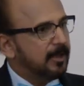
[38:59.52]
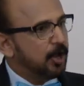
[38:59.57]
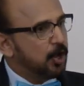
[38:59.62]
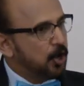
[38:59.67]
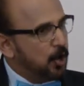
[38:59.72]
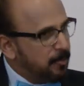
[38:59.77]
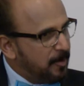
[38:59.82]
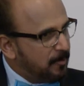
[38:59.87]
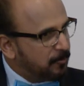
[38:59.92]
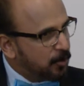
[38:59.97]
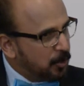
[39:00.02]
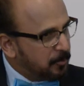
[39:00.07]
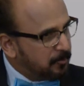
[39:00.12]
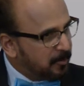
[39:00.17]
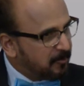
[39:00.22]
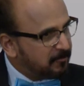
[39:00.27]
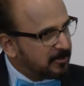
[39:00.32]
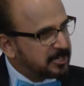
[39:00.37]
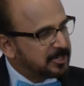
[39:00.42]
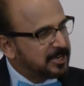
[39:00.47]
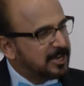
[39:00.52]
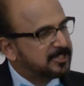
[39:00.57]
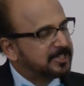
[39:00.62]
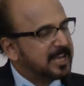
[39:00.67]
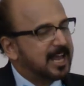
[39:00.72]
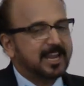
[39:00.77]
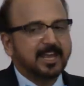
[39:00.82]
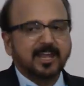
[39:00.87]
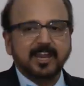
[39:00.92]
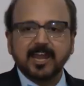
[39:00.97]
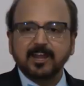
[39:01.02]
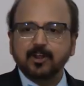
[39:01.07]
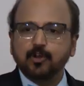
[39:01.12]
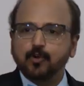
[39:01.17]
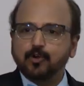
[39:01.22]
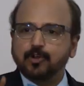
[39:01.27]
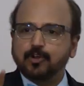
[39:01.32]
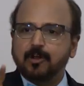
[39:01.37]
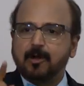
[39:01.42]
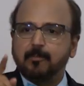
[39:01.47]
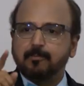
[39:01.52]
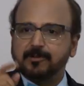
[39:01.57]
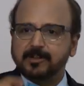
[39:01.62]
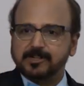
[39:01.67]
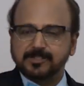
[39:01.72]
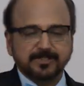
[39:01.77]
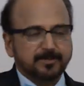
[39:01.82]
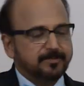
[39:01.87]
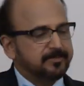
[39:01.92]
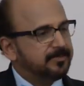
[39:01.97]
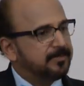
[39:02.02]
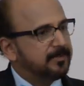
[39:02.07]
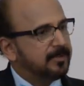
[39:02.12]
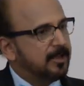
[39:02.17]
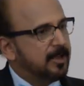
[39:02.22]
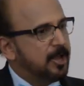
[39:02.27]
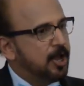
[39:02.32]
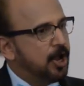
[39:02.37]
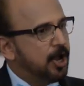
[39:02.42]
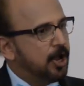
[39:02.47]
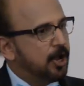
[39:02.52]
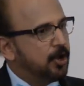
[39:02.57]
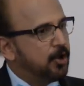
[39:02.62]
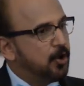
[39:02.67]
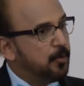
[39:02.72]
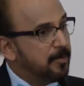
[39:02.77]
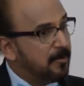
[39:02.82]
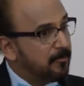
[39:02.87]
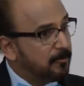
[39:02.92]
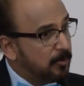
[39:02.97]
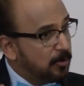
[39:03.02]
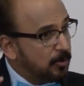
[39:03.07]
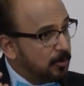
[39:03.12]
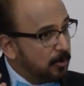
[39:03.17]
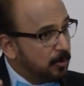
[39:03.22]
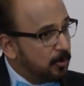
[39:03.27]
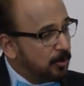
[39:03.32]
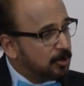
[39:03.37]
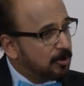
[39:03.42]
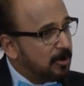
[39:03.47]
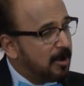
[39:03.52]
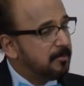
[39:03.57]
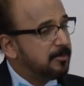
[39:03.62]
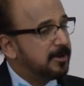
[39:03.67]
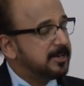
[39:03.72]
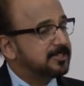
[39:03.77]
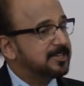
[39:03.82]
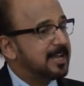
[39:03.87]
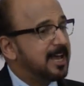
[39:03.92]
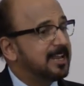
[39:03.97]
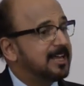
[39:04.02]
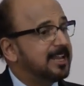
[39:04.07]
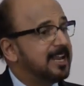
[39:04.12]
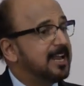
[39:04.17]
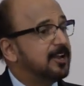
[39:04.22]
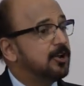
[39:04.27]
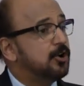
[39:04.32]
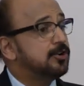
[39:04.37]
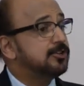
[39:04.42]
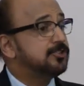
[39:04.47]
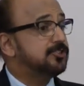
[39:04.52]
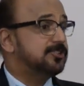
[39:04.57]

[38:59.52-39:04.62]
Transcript: Group of good professionals can create good corporates. Group of good corporates can create good